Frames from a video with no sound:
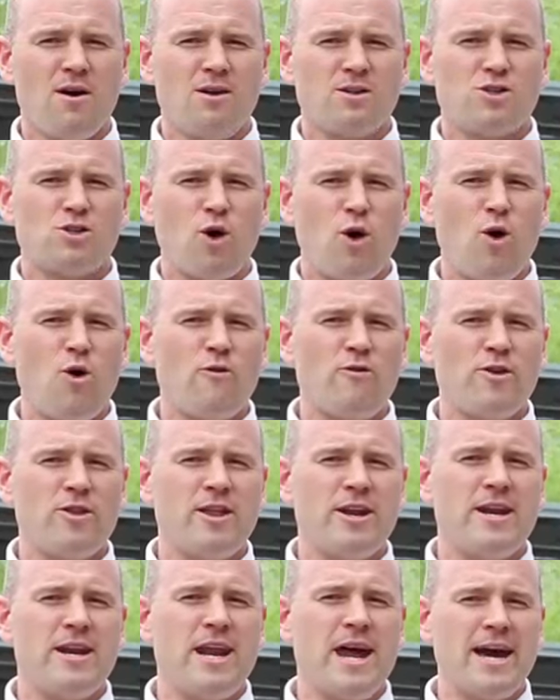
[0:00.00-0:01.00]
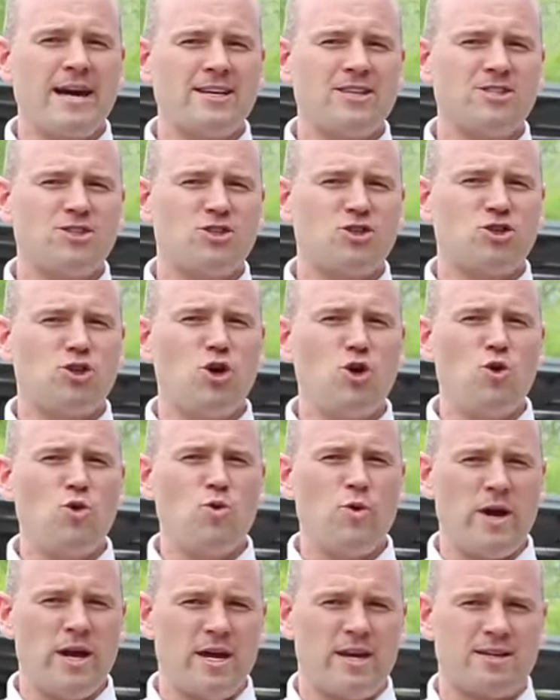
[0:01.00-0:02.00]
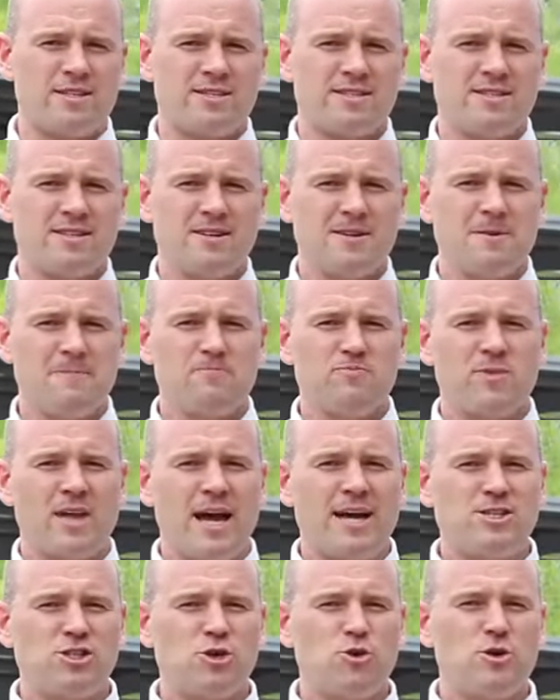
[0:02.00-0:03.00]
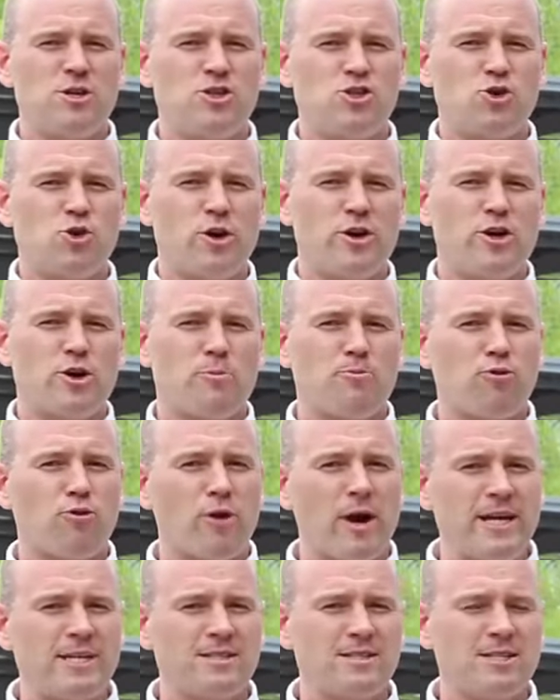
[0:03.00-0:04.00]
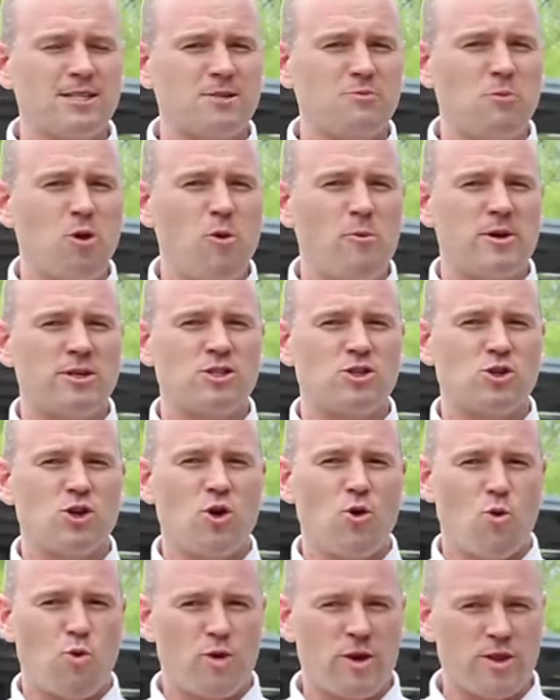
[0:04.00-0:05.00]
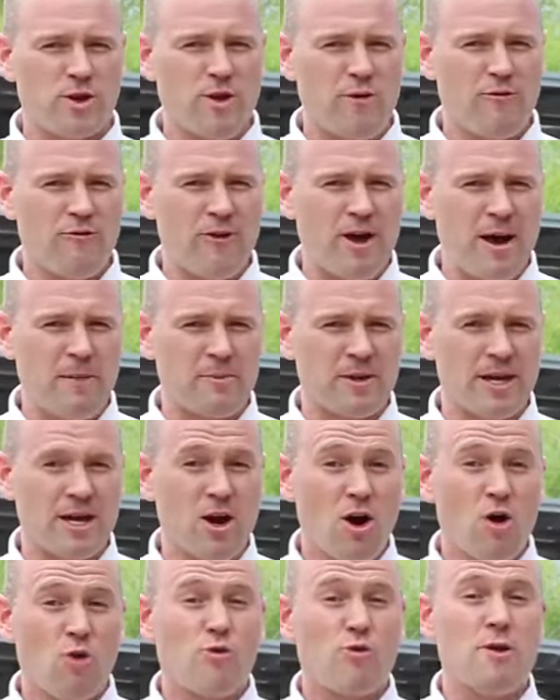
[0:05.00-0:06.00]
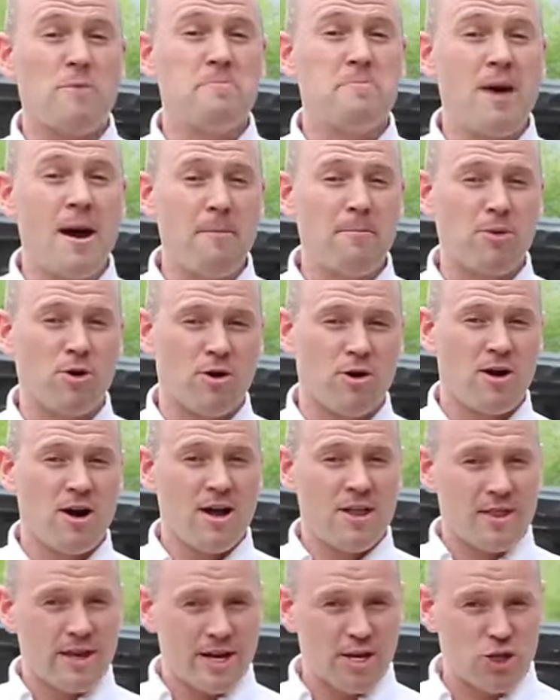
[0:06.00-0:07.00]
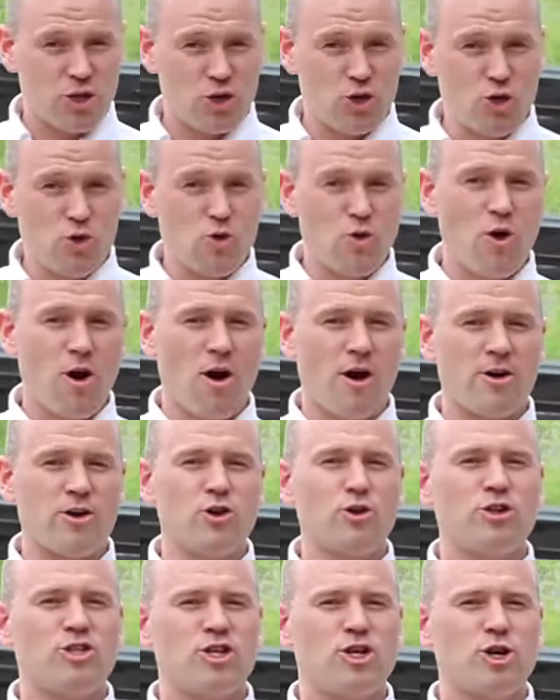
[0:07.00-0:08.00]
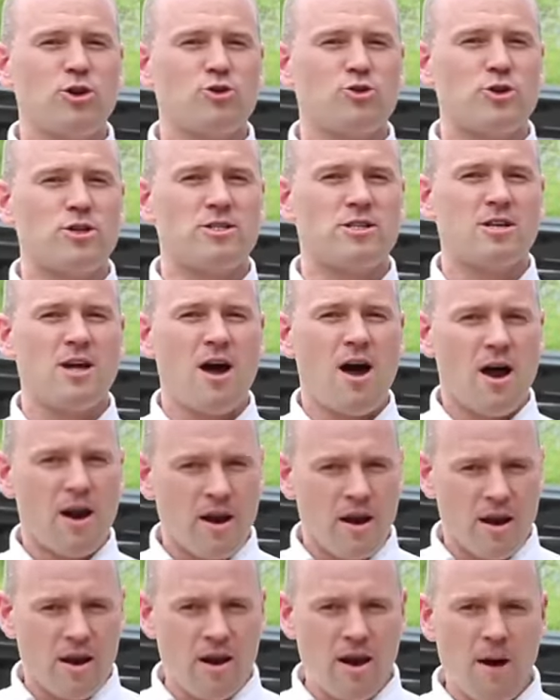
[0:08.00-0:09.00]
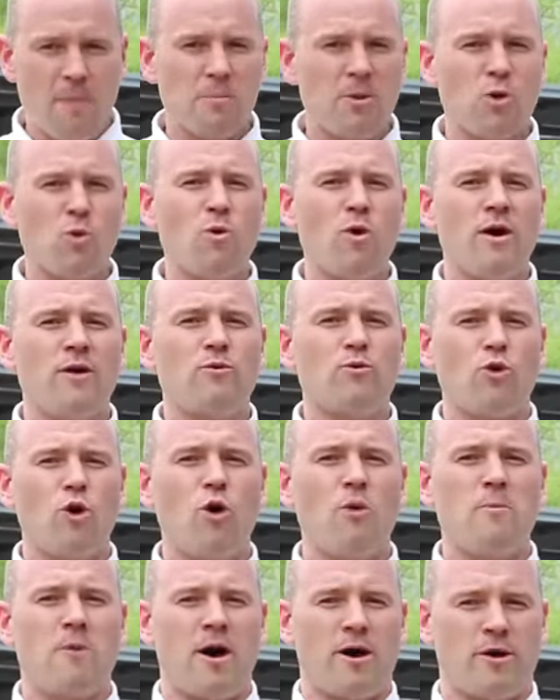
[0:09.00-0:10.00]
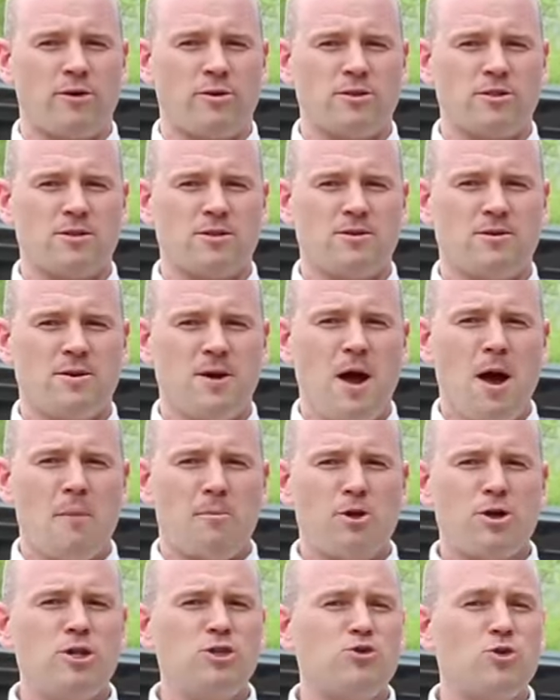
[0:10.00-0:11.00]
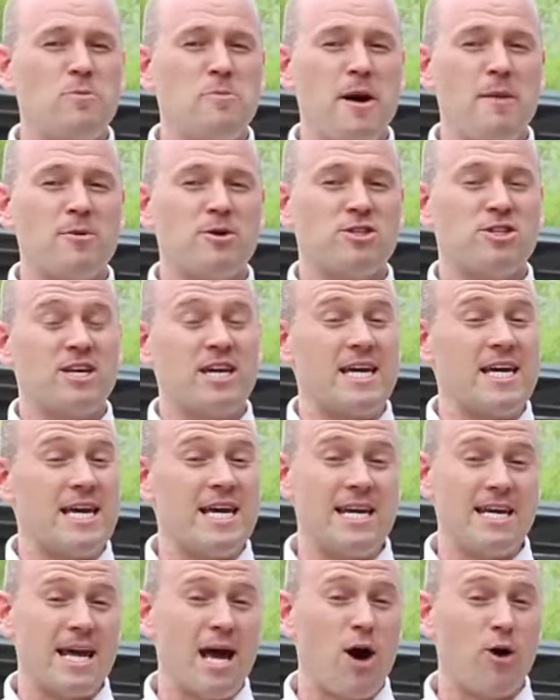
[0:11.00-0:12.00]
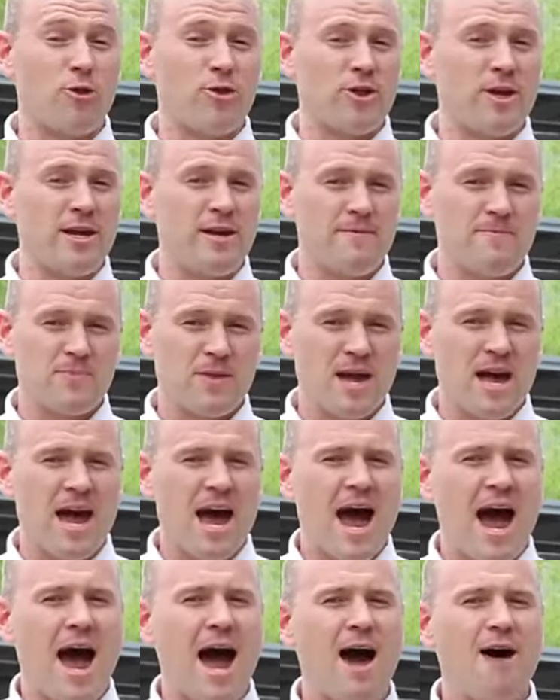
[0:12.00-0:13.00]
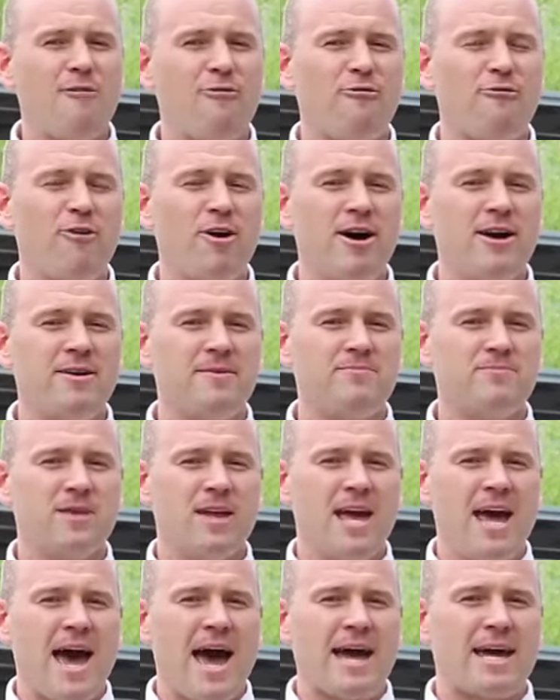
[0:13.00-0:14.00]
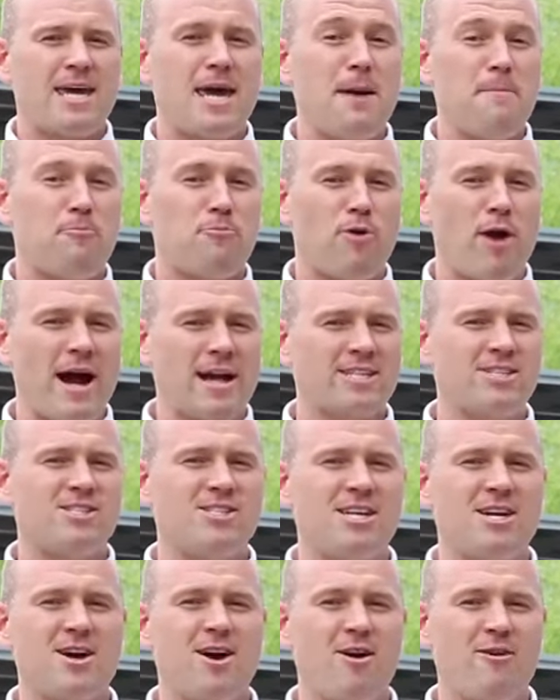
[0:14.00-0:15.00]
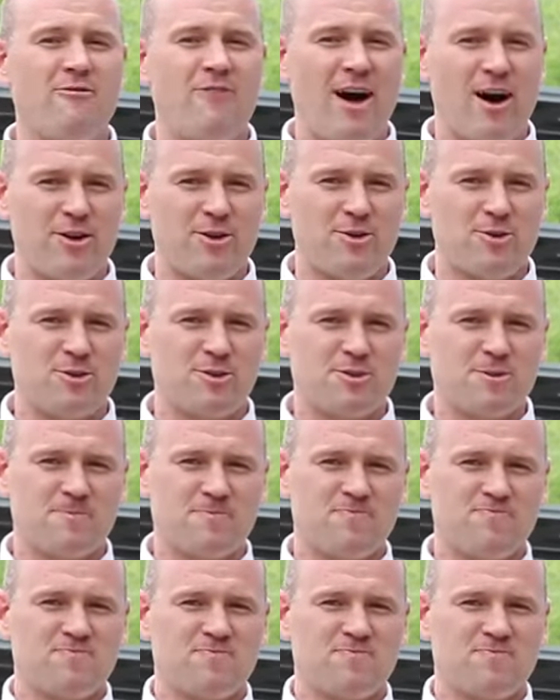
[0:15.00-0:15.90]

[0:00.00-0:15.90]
So over the next 2 weeks, as you enjoy your priceless moments with your family, remember that you are your children's number one role models. Please remember to eat healthy, have fun, and keep practicing our values.